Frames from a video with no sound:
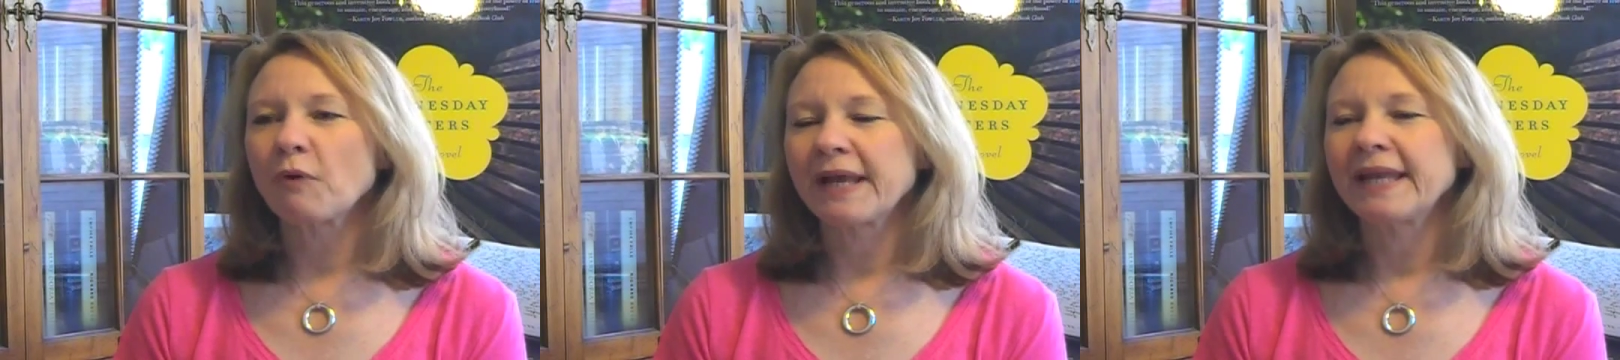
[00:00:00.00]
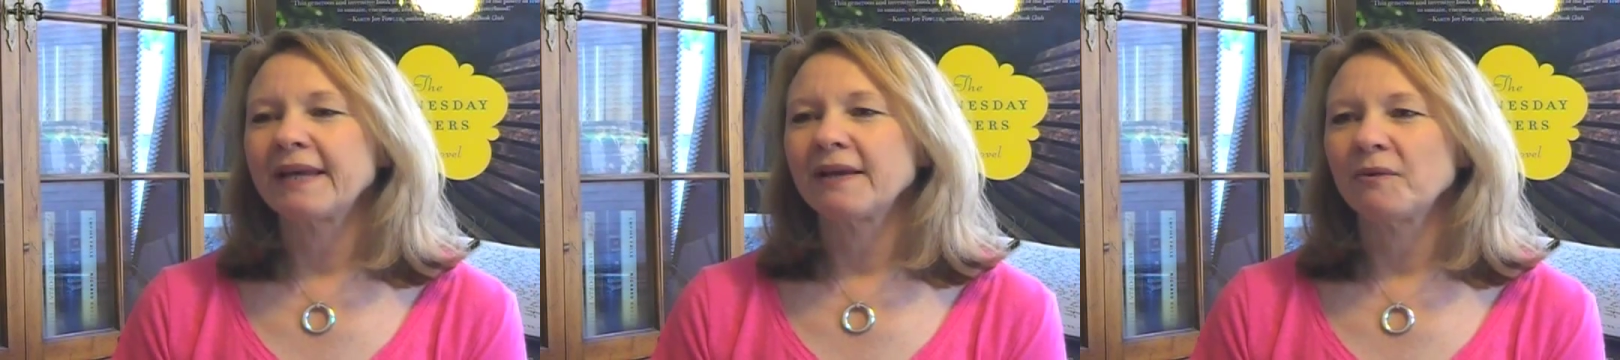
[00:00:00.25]

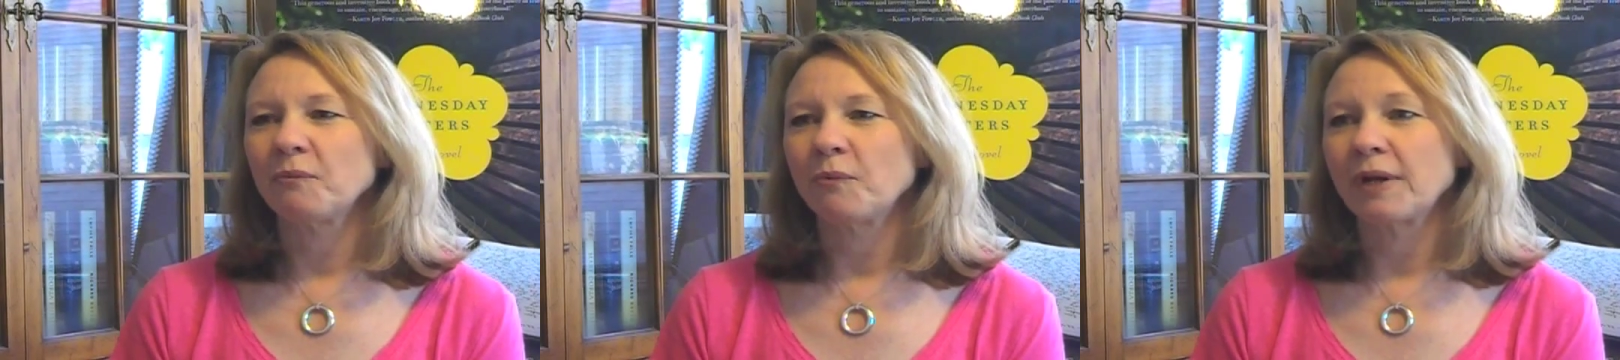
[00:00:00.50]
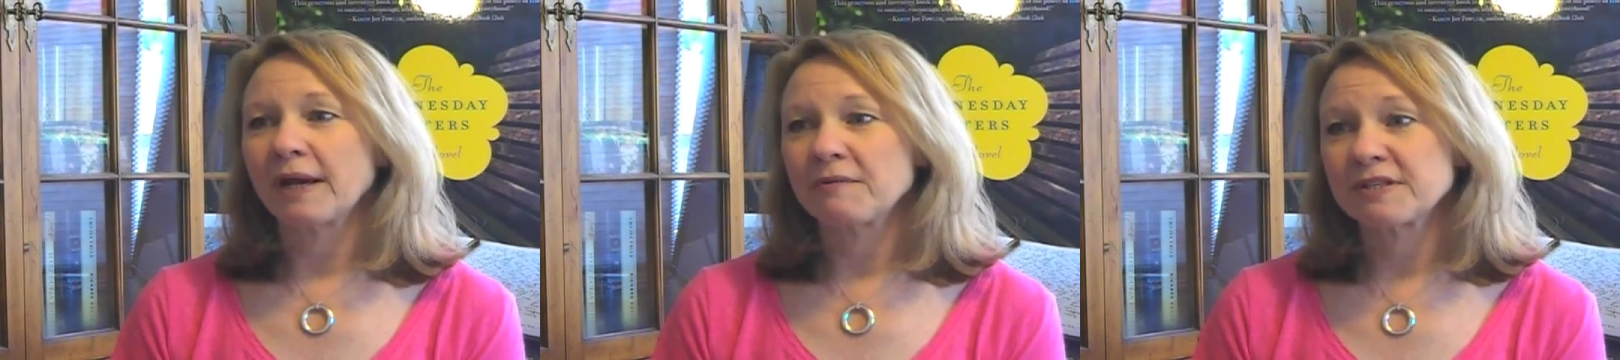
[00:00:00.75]
writing
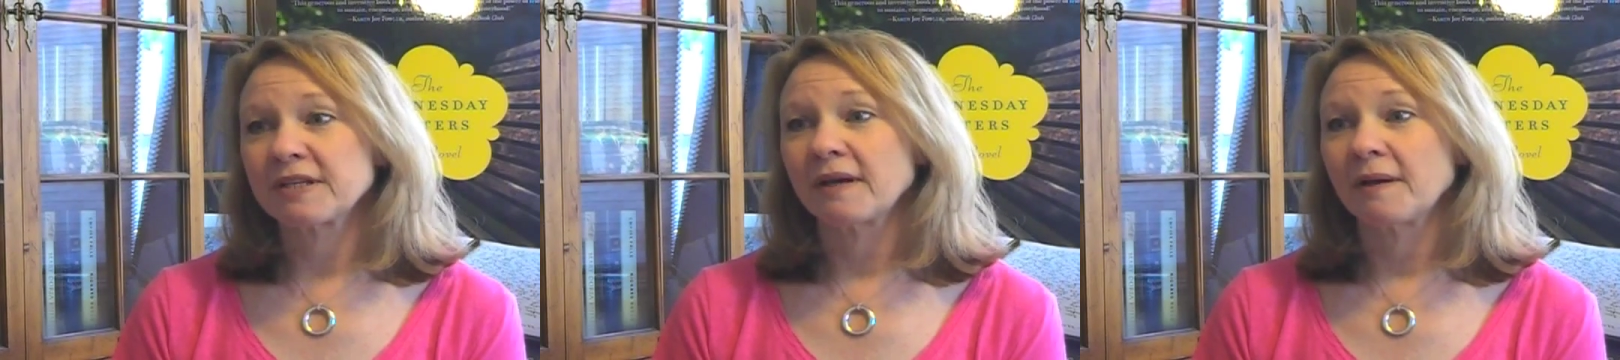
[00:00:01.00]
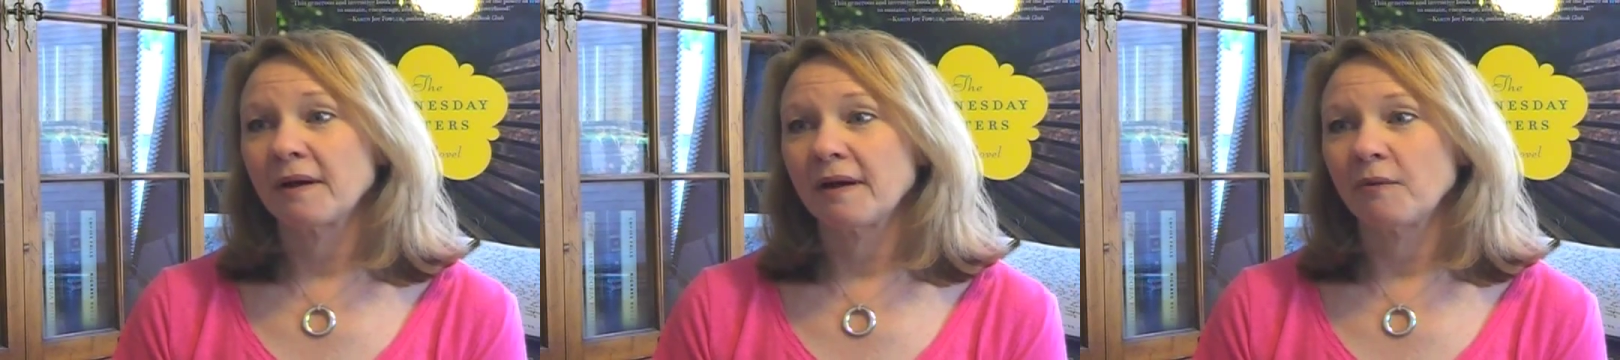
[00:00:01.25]
when I was
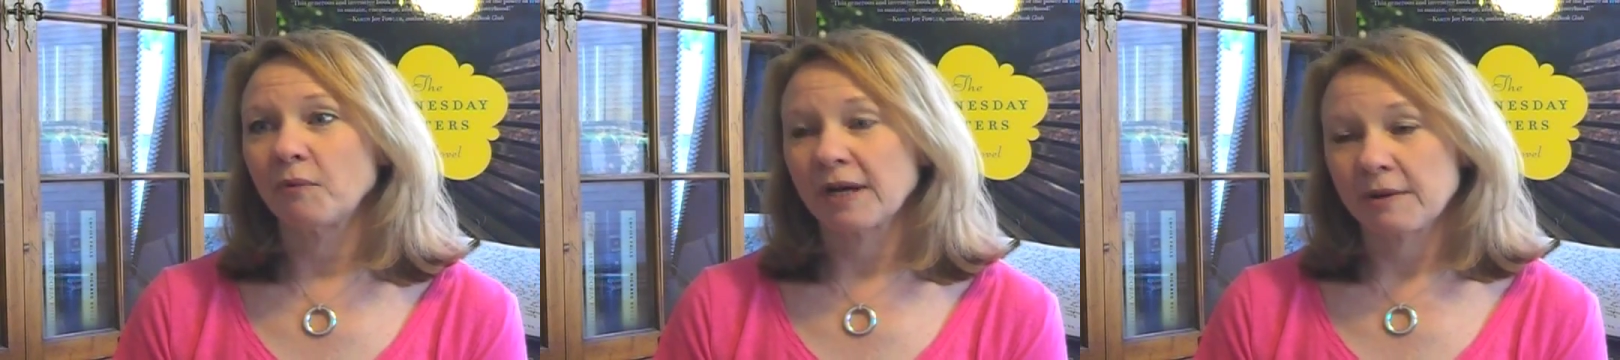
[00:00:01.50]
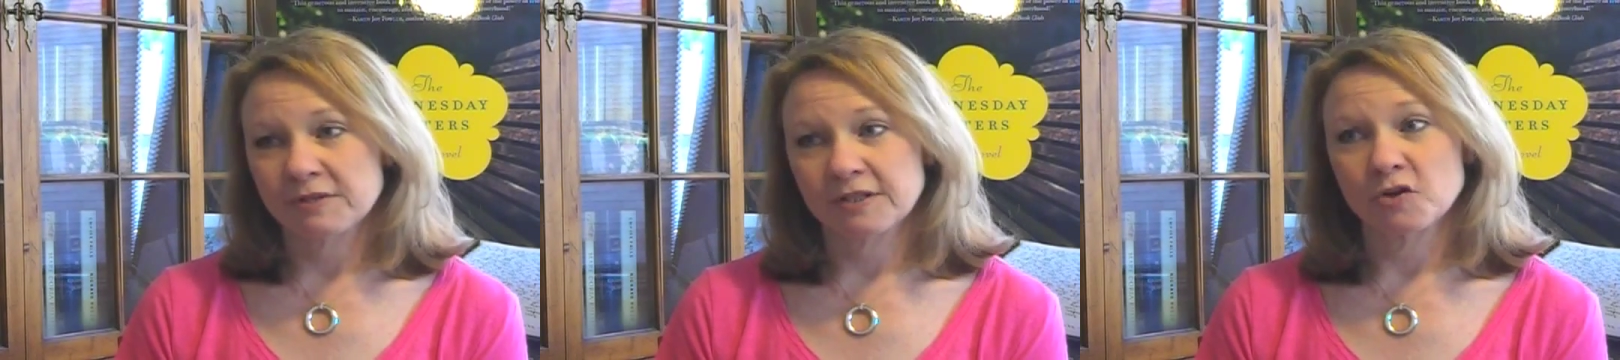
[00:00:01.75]
a when
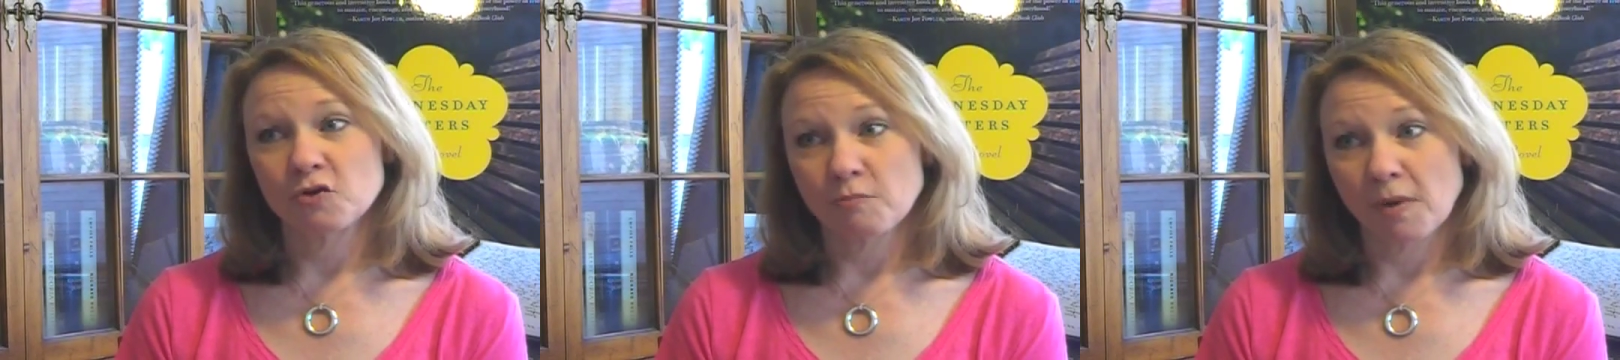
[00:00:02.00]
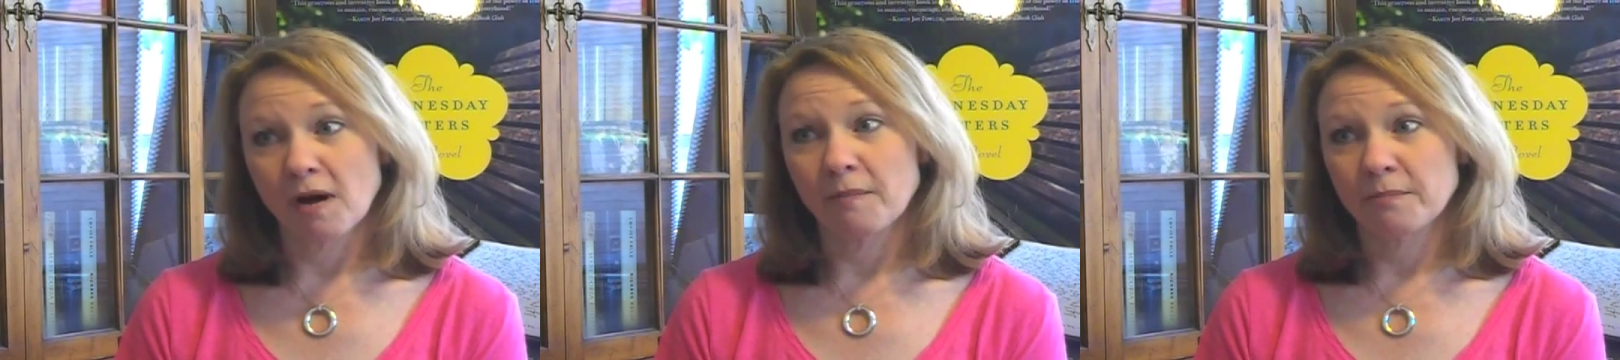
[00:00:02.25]
I was a new
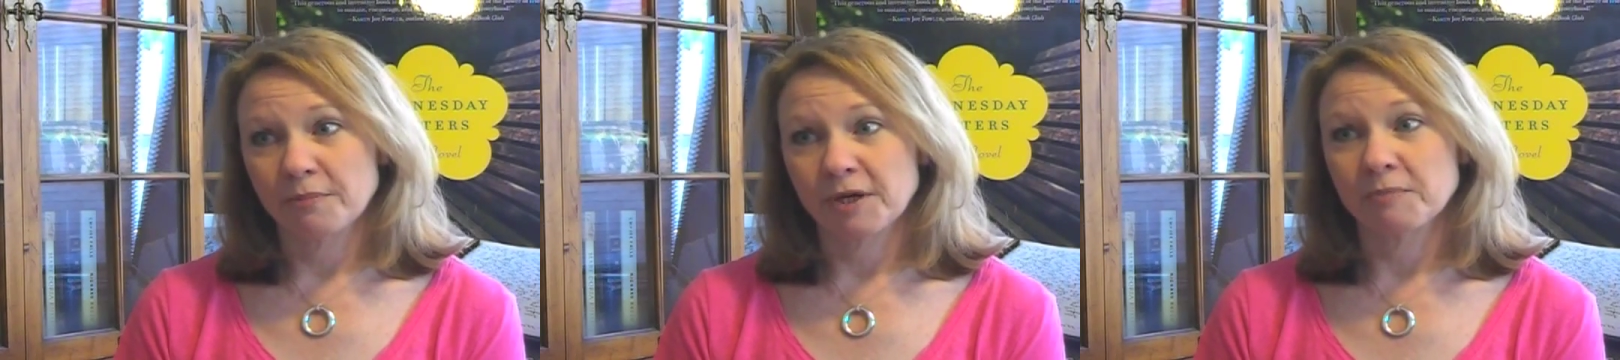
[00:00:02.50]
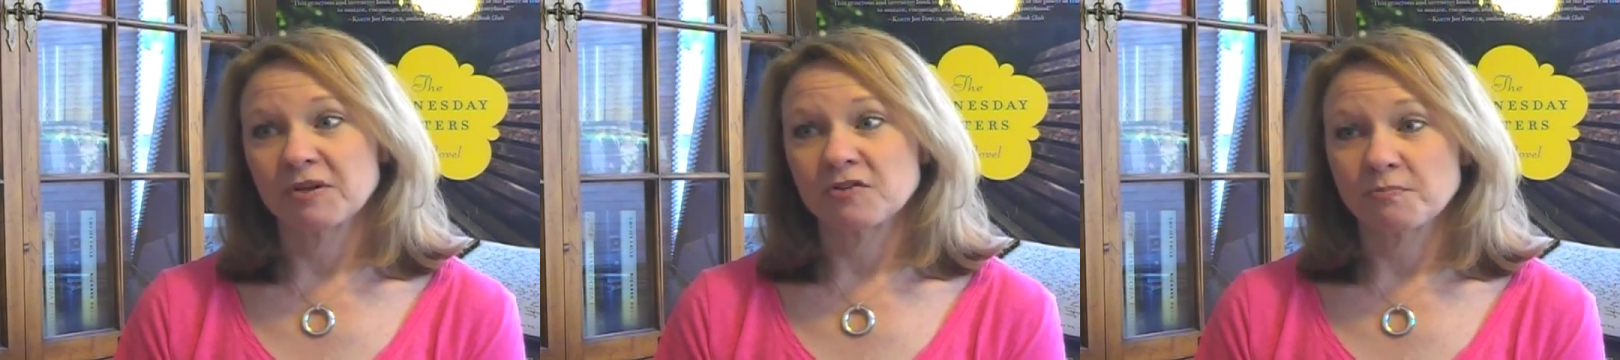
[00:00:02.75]
mom,
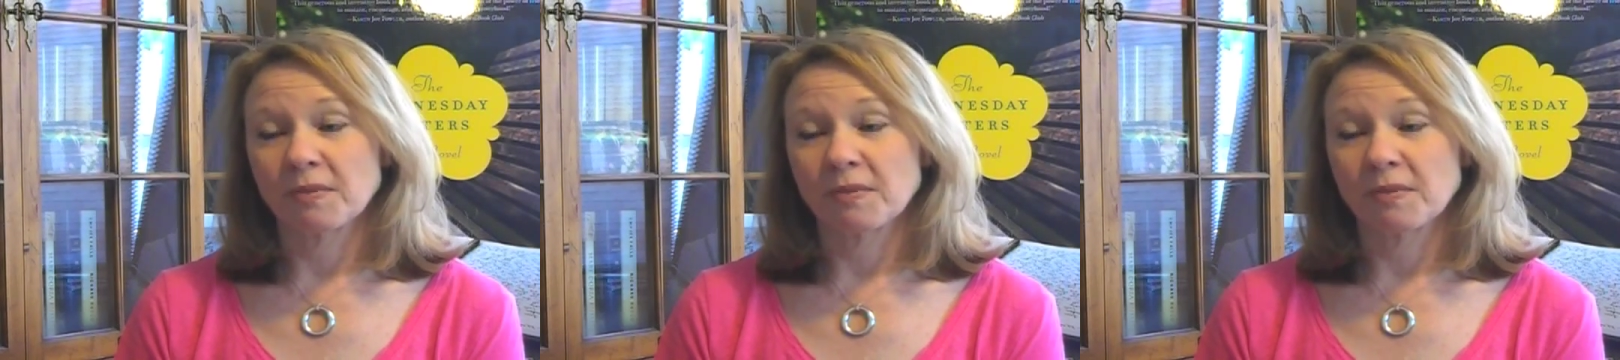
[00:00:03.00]
pretty much.